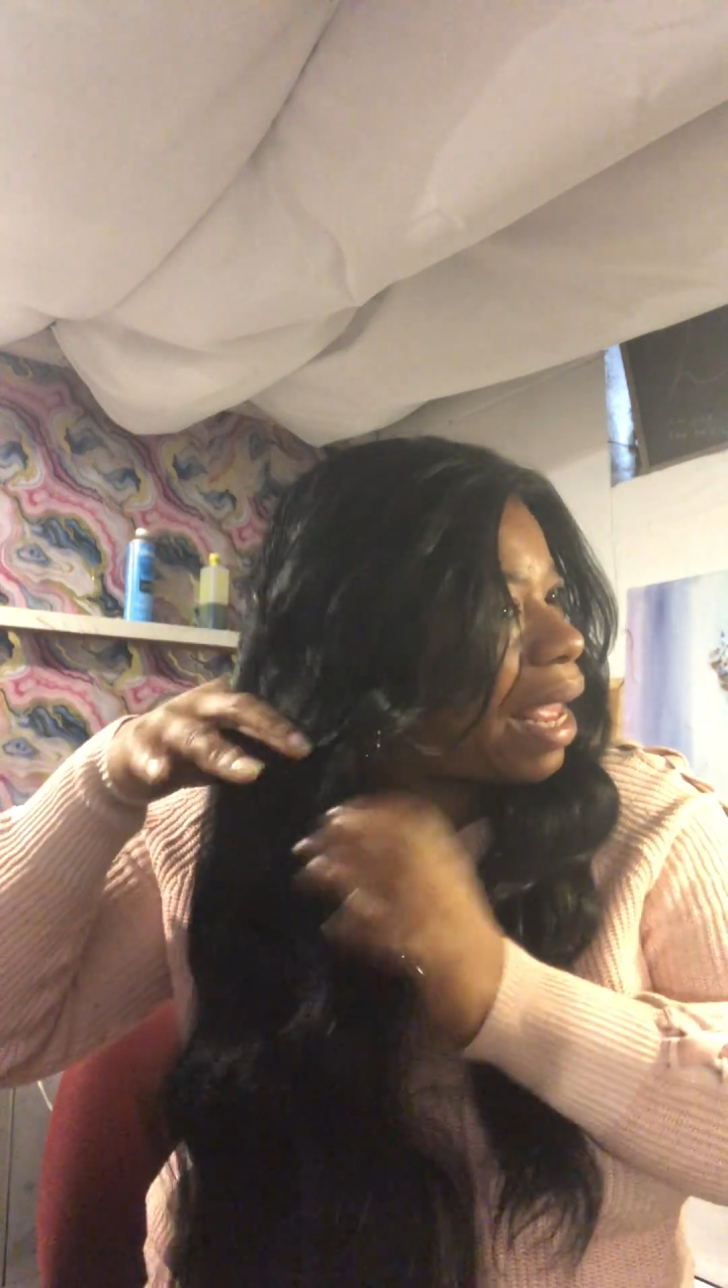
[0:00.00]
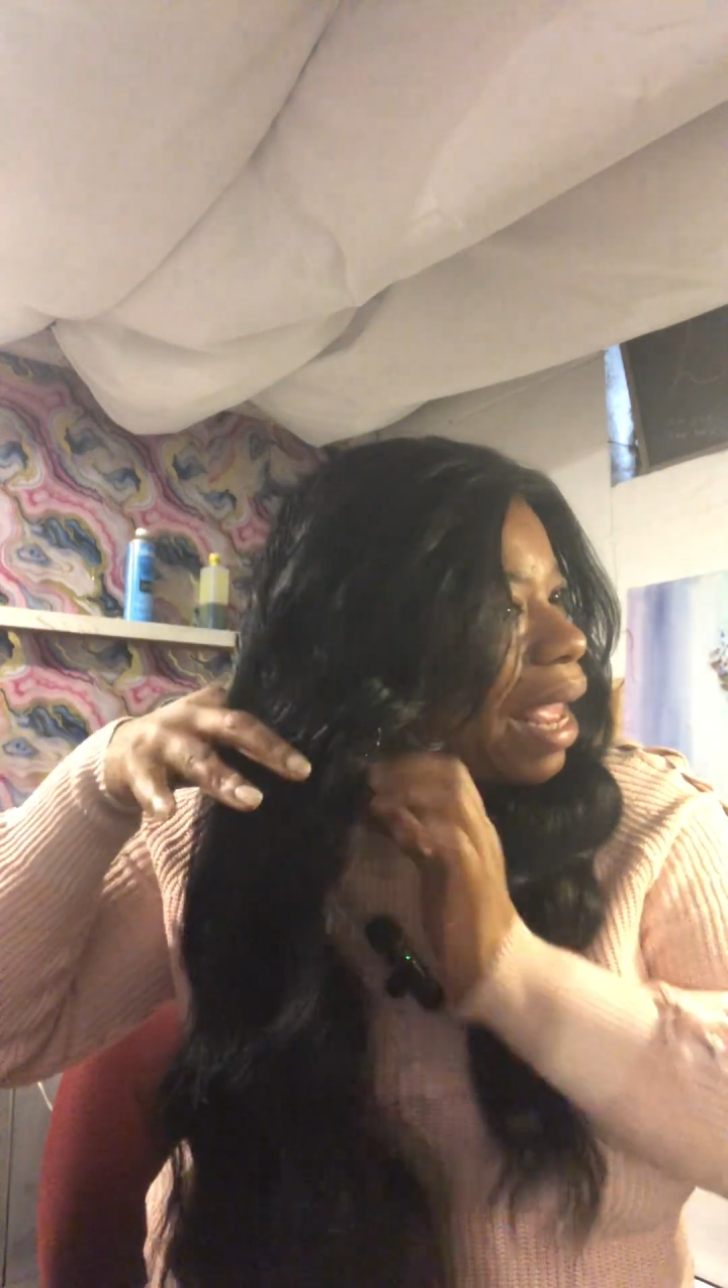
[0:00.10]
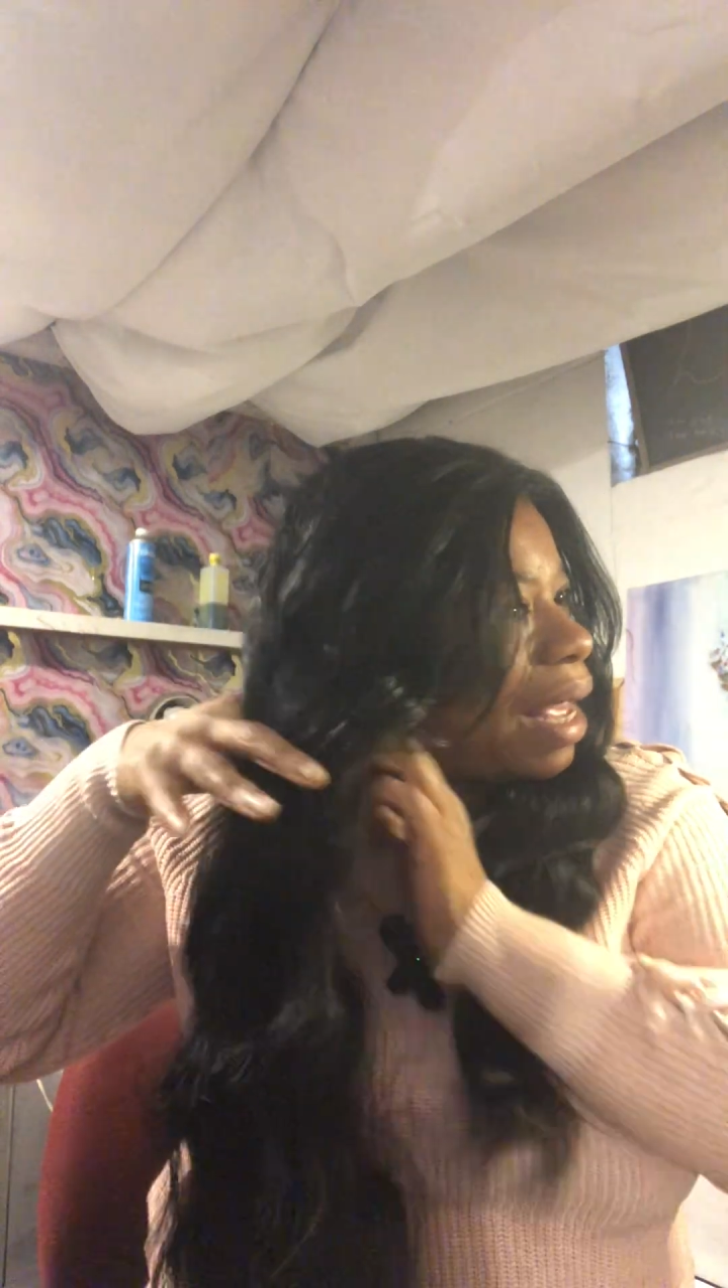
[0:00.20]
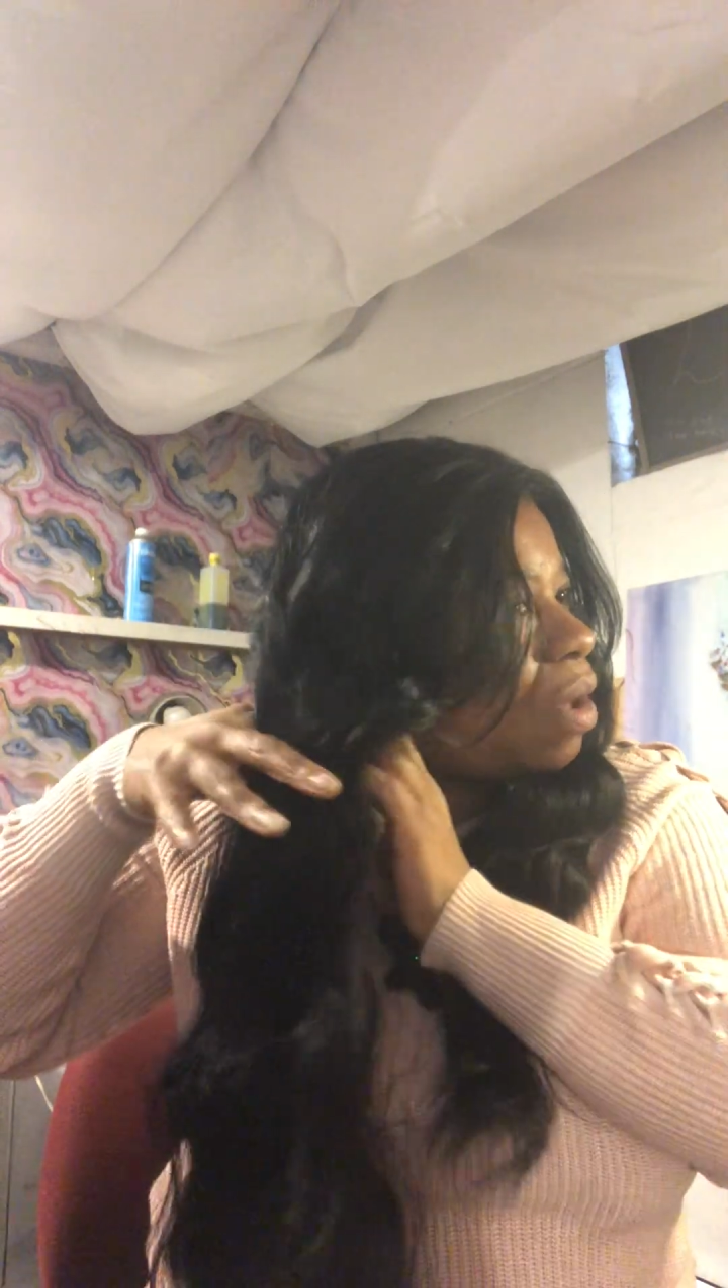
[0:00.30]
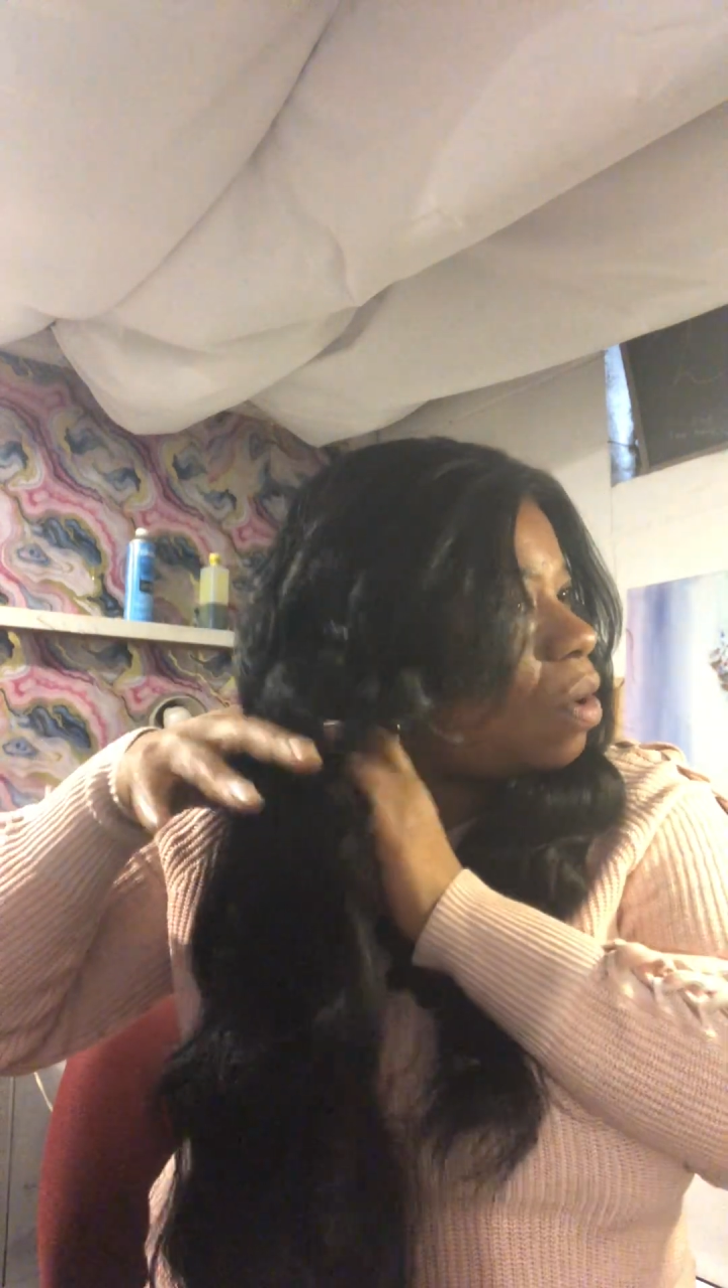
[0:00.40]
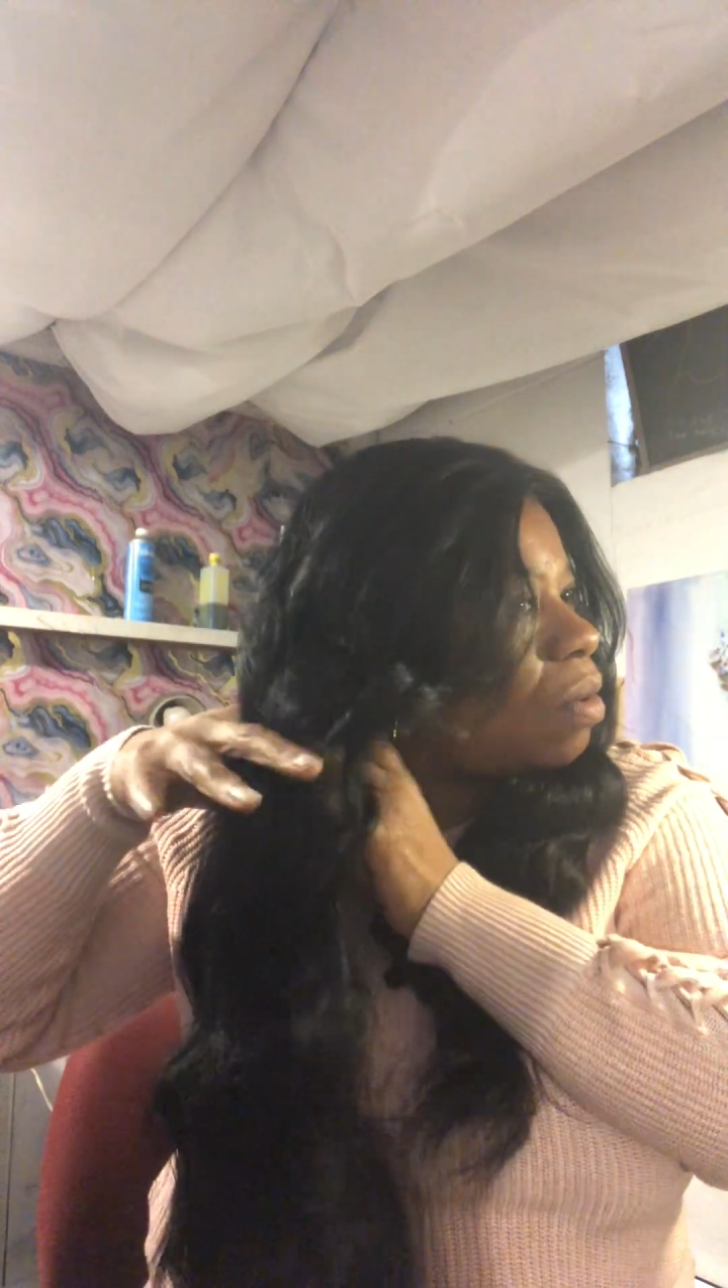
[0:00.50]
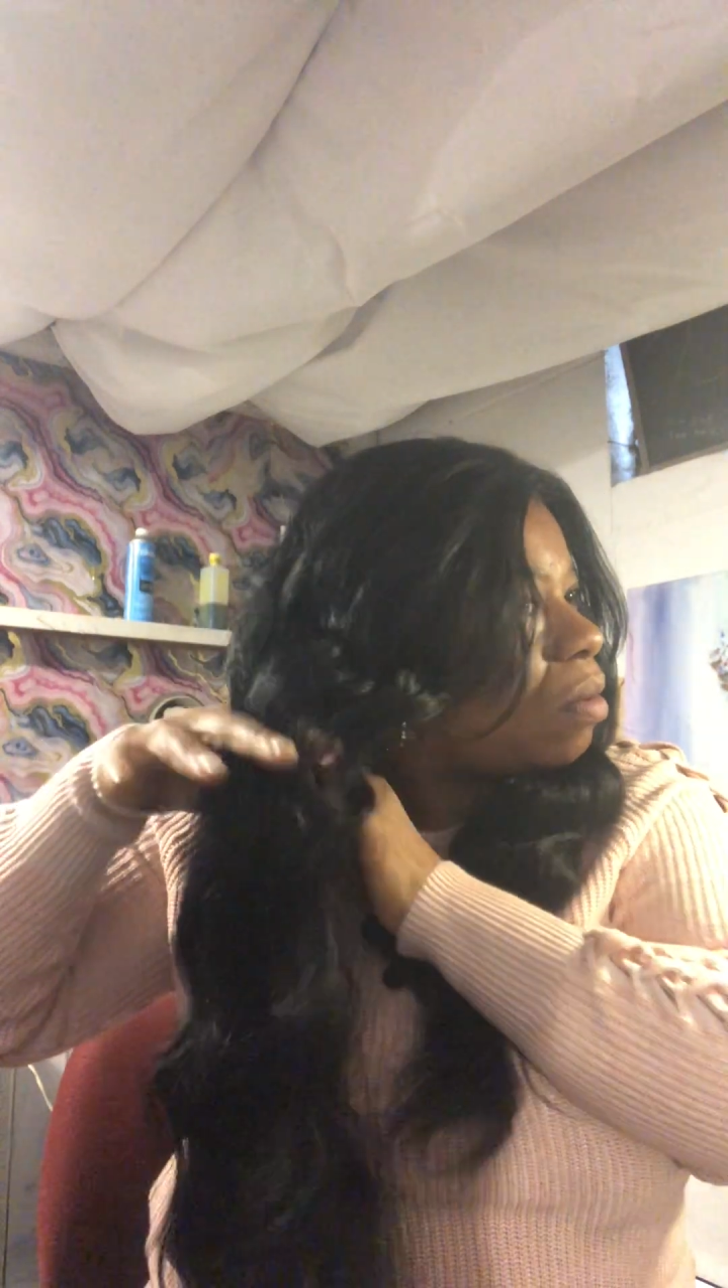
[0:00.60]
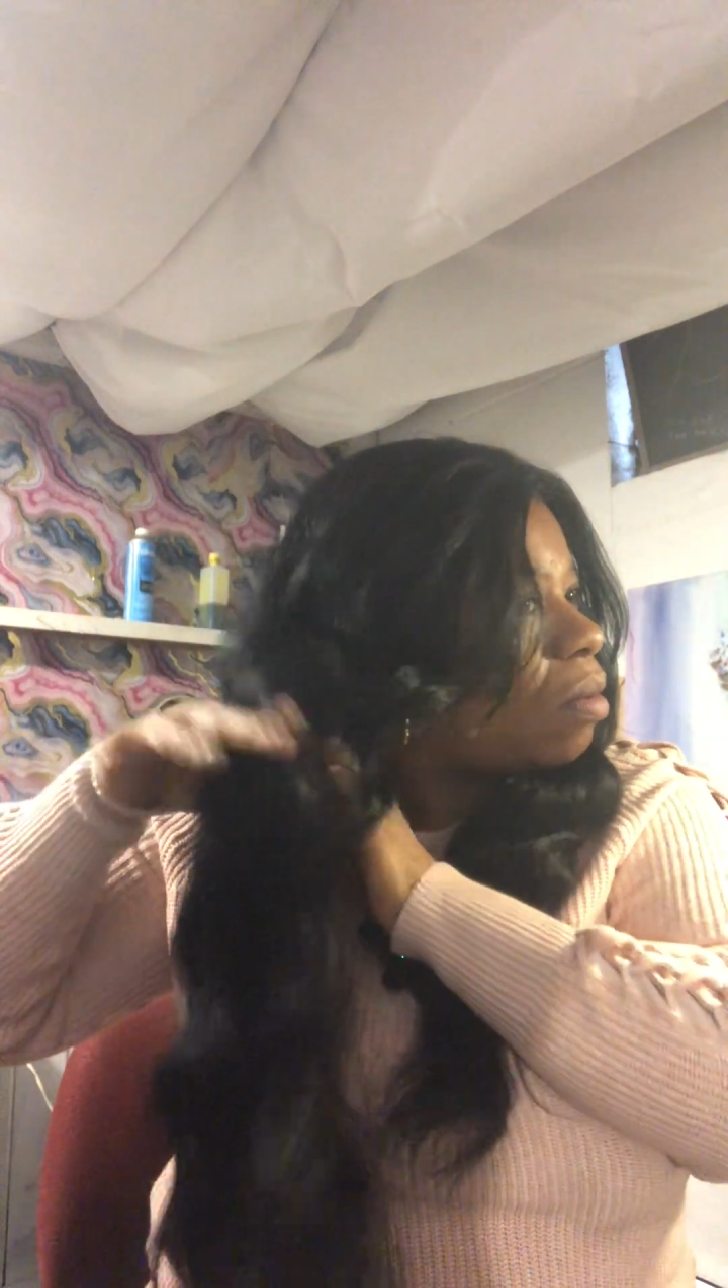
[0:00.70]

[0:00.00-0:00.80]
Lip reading: angle